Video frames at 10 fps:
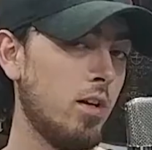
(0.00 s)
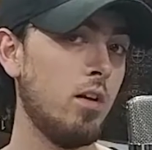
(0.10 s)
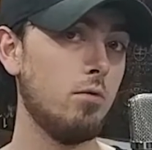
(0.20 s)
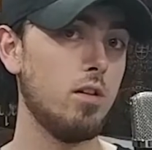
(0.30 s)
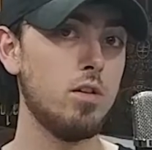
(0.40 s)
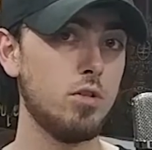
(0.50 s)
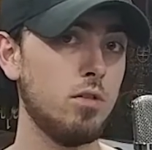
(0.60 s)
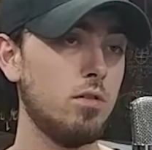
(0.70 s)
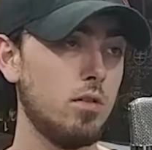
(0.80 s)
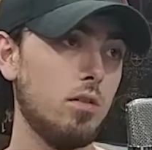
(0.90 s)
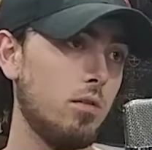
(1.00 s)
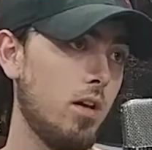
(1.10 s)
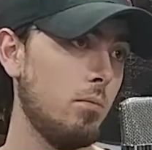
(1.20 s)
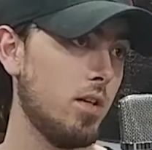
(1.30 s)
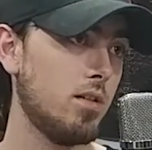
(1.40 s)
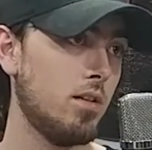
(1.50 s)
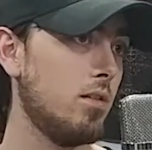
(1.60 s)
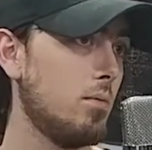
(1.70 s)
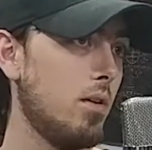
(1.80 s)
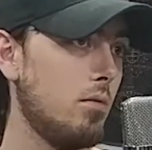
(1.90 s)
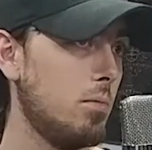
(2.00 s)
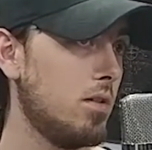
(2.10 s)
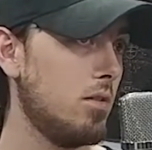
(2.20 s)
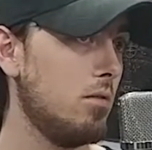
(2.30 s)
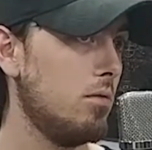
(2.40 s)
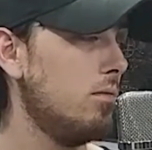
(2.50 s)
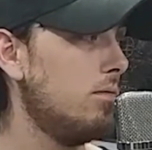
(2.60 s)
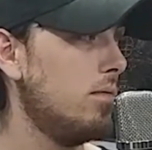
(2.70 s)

running an Unreal Engine, so that makes sense why it would be so.